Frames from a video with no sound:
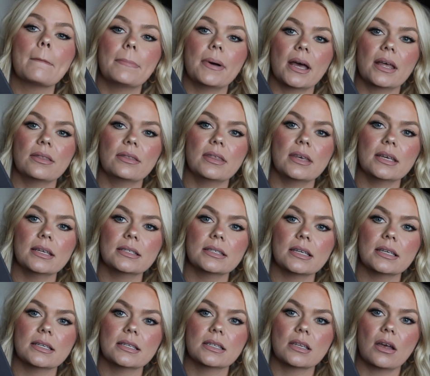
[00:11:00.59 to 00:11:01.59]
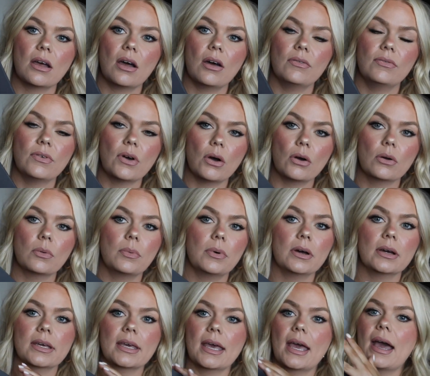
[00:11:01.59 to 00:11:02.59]
But this is a Vogue
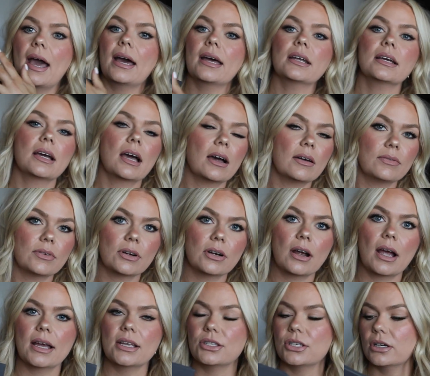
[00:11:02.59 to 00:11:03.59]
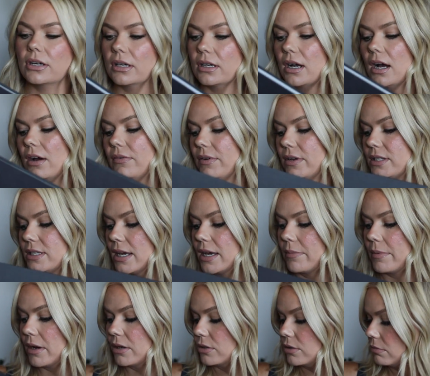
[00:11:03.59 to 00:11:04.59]
book. It had a cover. I took it off. I take
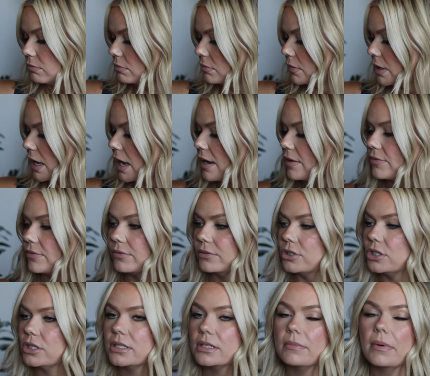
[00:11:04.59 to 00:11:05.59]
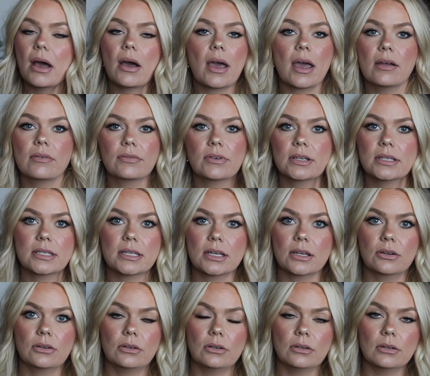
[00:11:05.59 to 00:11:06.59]
just about every
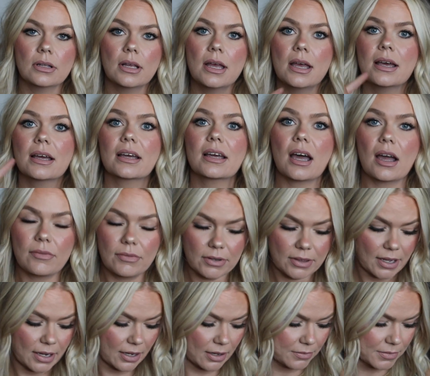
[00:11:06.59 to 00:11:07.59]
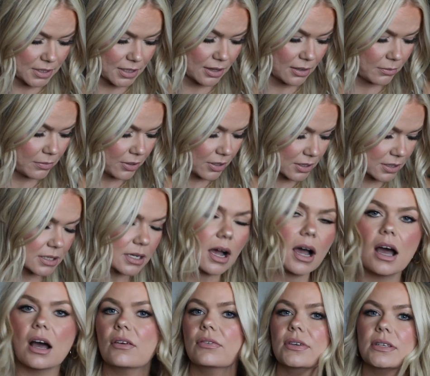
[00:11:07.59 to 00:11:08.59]
single cover that comes on the books
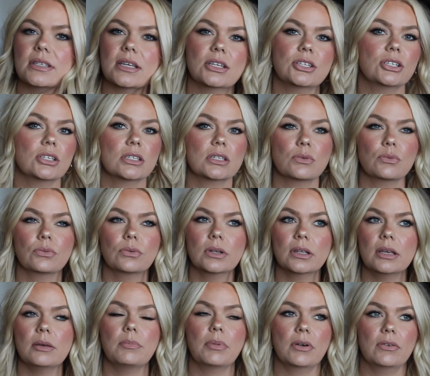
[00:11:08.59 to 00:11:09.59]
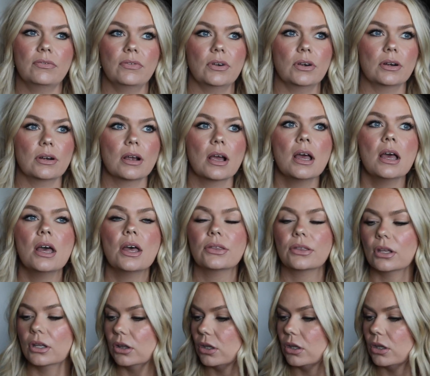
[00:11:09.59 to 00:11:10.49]
off, because I just really prefer the